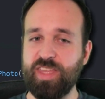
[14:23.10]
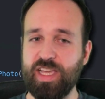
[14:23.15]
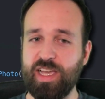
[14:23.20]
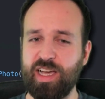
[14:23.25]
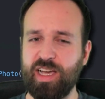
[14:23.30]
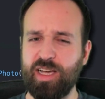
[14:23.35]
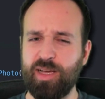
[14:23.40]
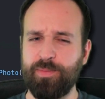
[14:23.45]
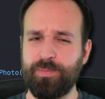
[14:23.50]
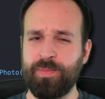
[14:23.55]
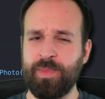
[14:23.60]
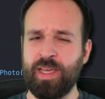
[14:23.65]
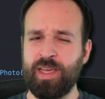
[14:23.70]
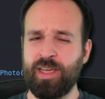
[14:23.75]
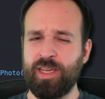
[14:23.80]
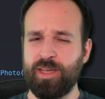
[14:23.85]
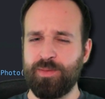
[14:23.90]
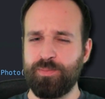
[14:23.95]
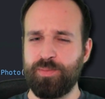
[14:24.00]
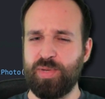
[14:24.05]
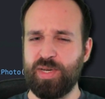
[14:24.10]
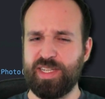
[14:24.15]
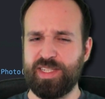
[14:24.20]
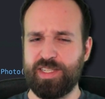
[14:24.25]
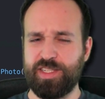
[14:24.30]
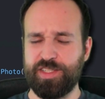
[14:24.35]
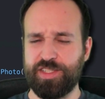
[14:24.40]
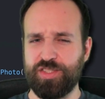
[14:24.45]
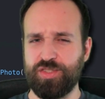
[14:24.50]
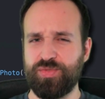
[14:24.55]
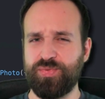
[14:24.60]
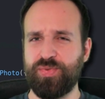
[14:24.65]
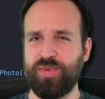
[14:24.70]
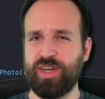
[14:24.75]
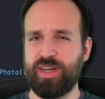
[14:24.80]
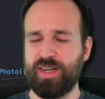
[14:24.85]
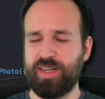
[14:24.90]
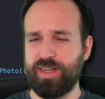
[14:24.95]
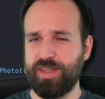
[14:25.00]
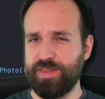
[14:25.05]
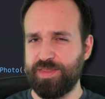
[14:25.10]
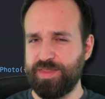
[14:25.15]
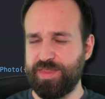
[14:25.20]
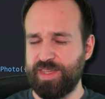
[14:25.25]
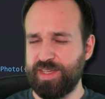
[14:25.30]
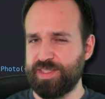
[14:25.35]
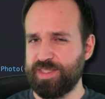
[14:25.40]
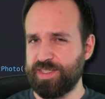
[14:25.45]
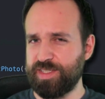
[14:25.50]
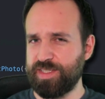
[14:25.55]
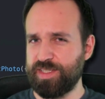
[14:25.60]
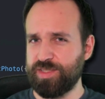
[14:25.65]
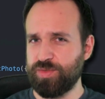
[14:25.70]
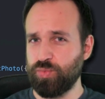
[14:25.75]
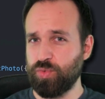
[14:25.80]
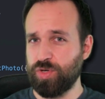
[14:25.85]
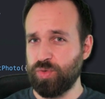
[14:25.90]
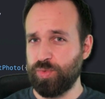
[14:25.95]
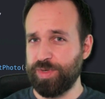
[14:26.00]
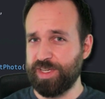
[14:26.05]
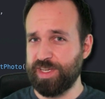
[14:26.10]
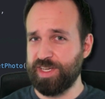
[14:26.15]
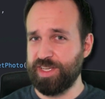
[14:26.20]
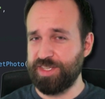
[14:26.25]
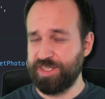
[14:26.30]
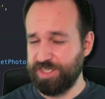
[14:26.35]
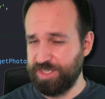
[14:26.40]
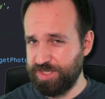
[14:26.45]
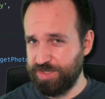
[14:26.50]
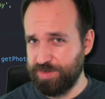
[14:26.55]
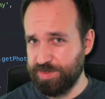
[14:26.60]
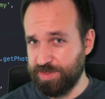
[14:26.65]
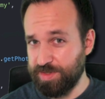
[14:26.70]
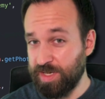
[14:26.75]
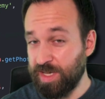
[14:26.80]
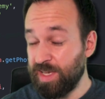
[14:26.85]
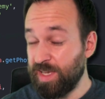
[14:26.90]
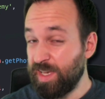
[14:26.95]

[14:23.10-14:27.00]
Um, but so far, this is what we can use.